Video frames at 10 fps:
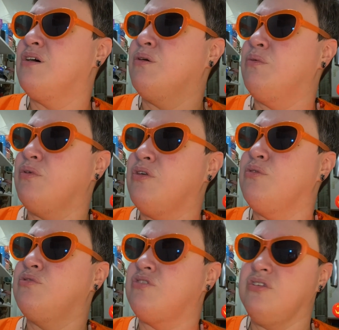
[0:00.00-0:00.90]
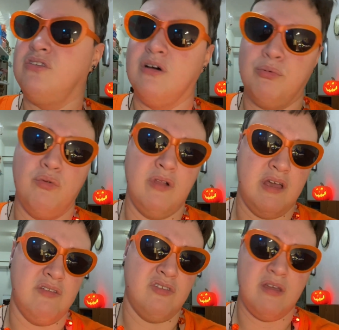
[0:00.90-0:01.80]
Well, those could double
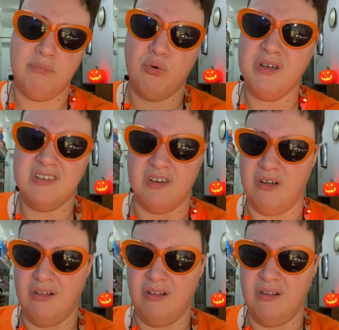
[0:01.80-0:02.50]
as a boy doll.